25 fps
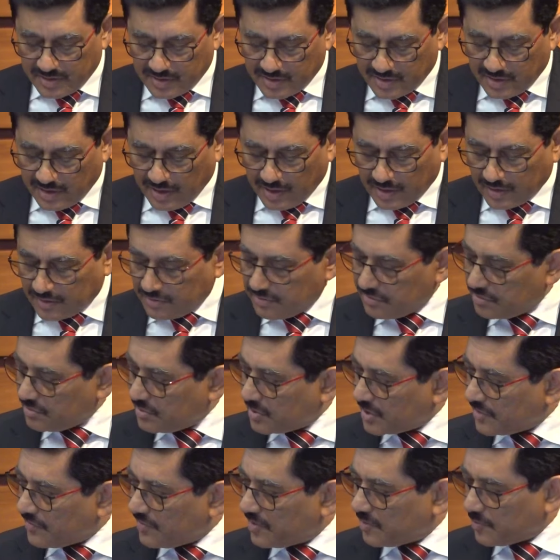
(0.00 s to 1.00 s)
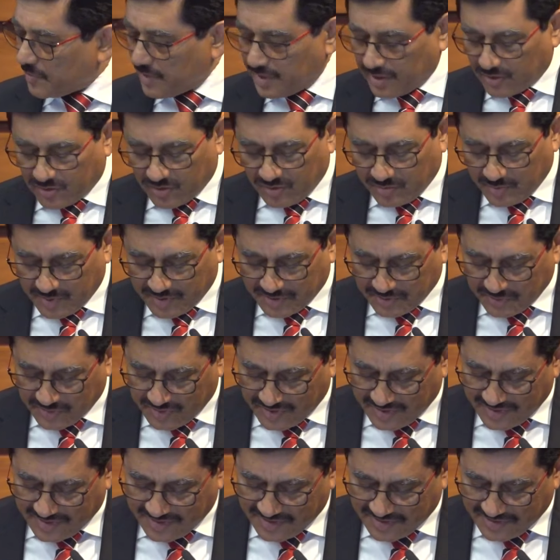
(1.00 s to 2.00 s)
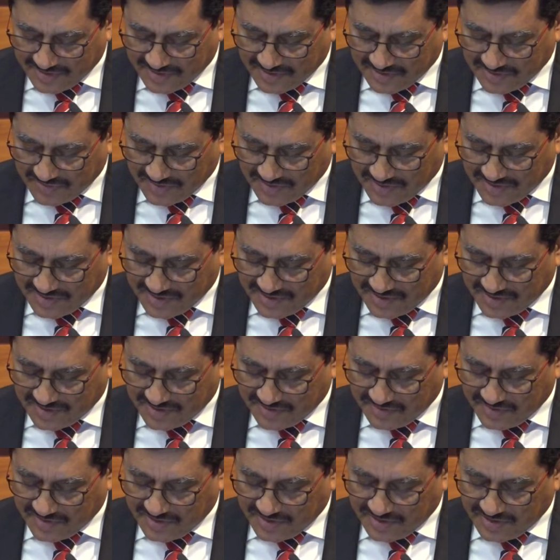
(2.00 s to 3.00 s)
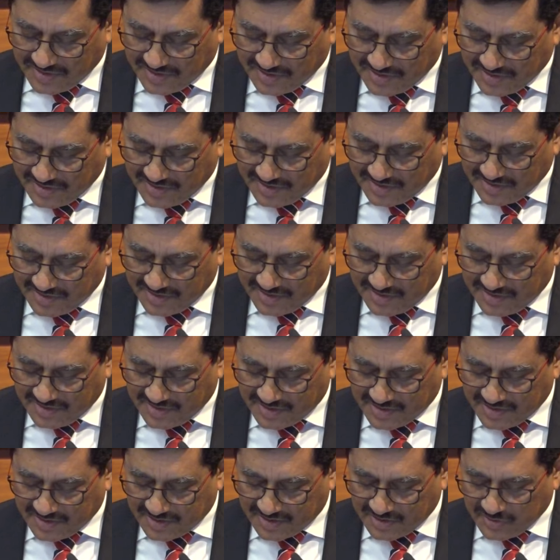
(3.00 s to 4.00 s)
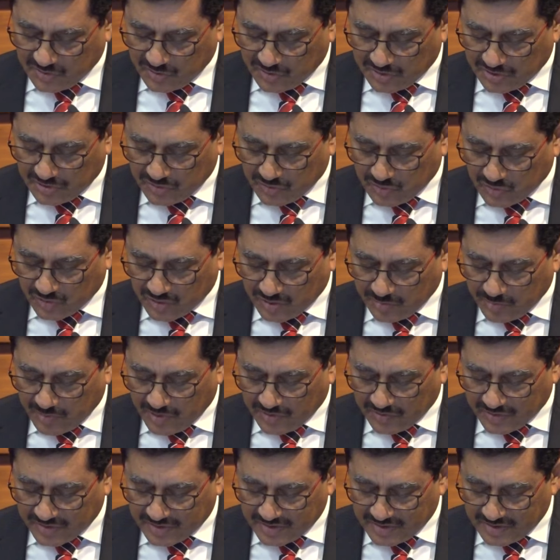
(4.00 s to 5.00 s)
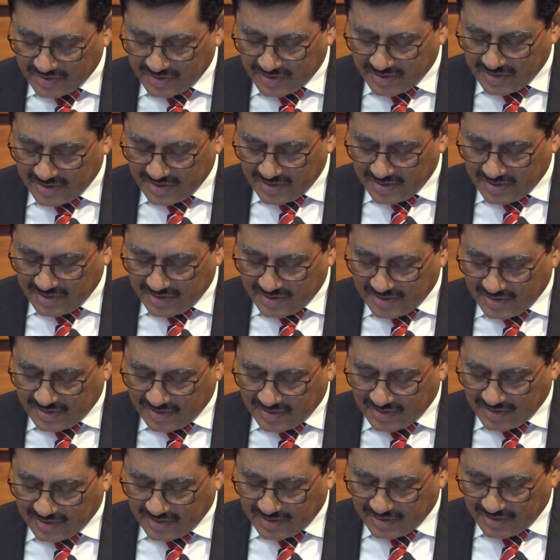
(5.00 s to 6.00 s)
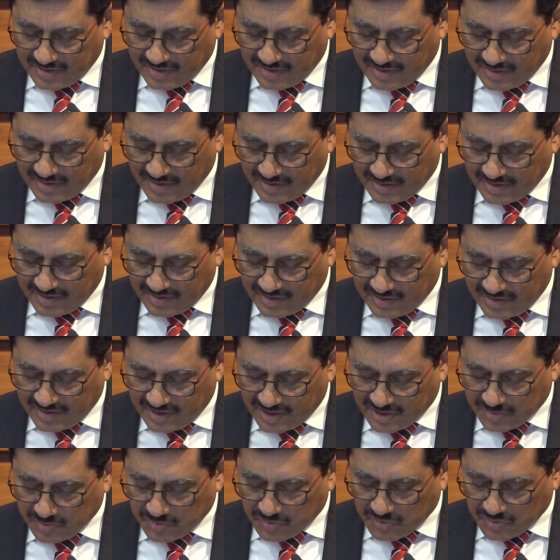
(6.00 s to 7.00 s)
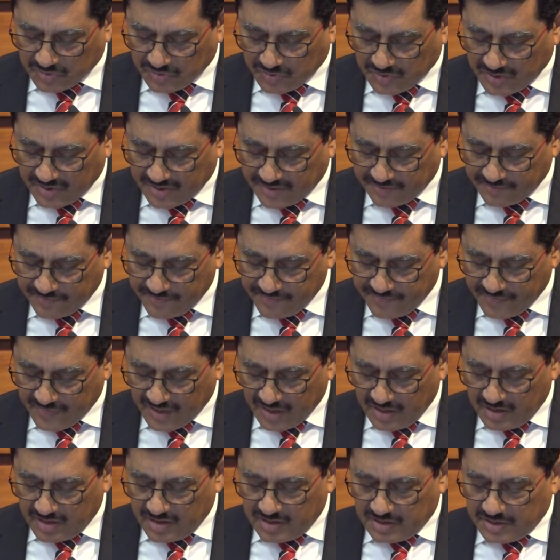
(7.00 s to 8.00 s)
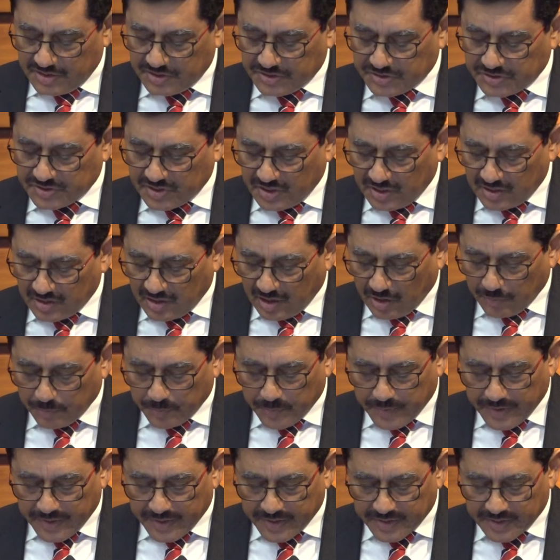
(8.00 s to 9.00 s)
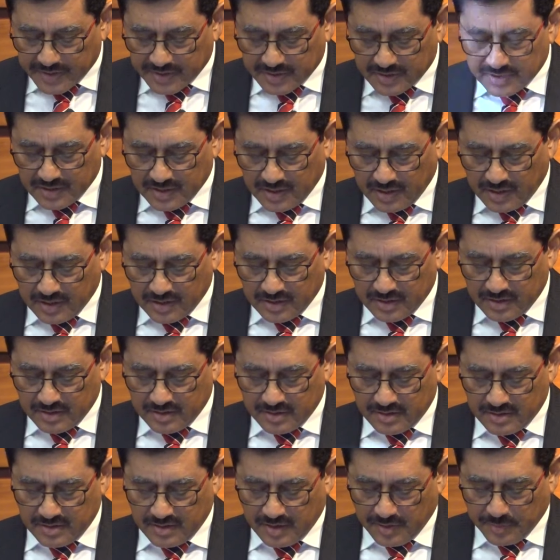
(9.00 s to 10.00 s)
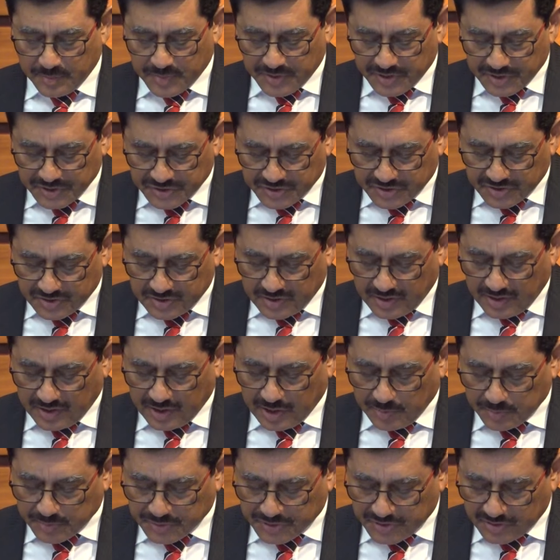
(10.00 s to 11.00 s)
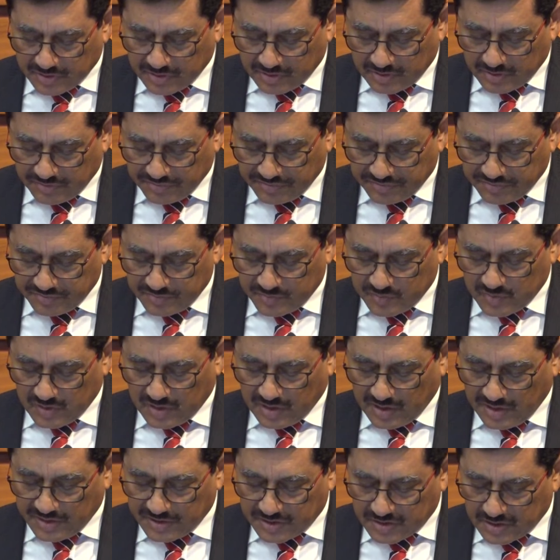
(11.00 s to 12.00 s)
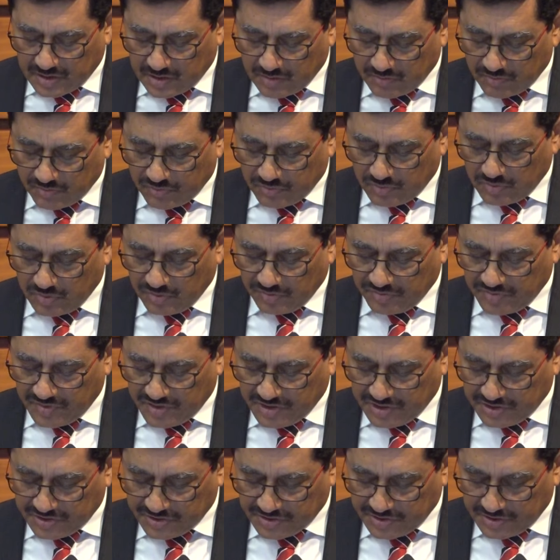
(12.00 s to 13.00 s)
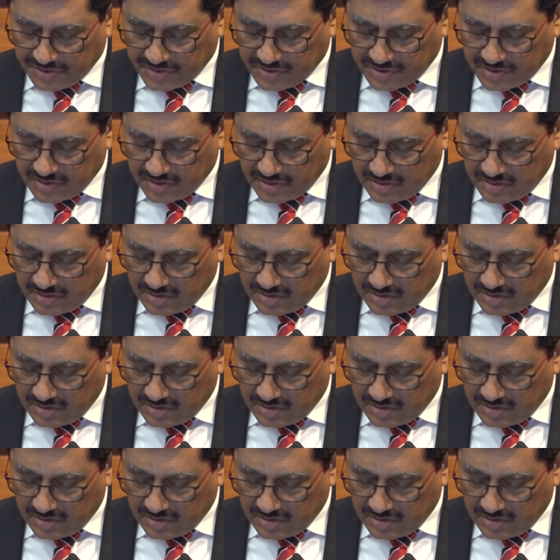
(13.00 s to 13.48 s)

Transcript: Thank for giving me a copy today. So it's going to talk about this book today. It's an updated and abridged adaptation of The Rise and Fall of Nations,